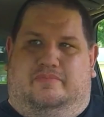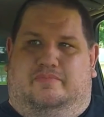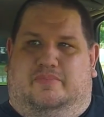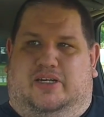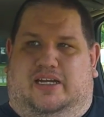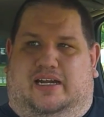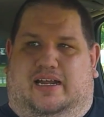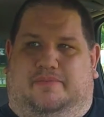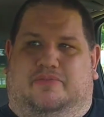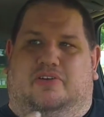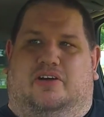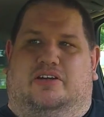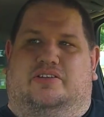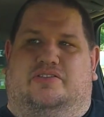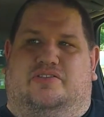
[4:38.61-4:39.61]
But I'm
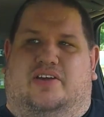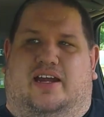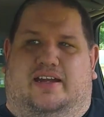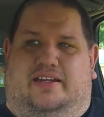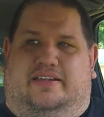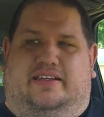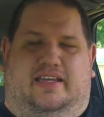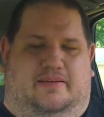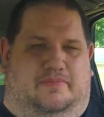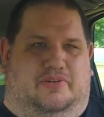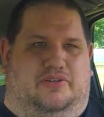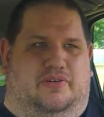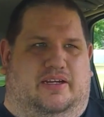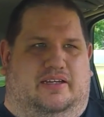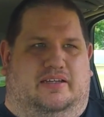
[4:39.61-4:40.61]
going to try to keep
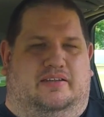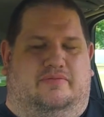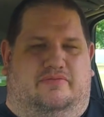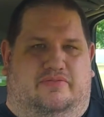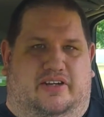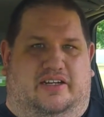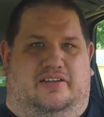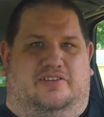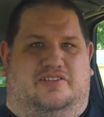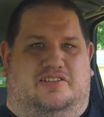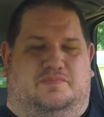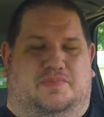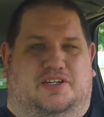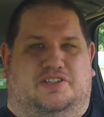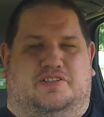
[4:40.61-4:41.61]
doing videos
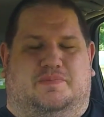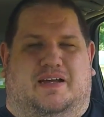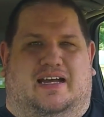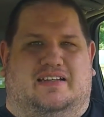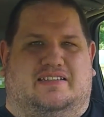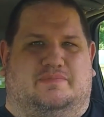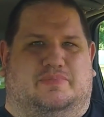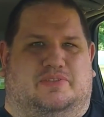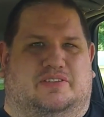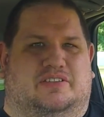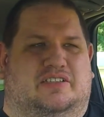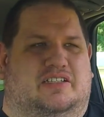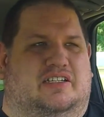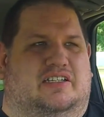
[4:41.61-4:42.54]
as much as possible.